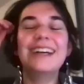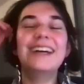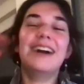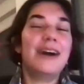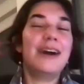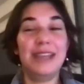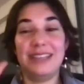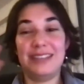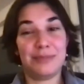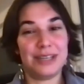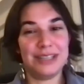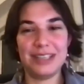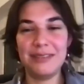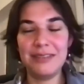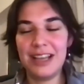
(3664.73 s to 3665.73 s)
Amazing
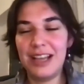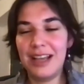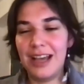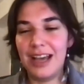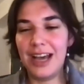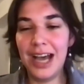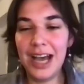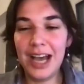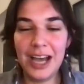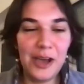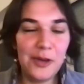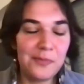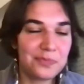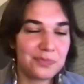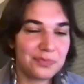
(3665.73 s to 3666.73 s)
person.
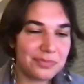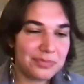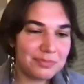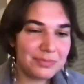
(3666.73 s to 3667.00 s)
Comes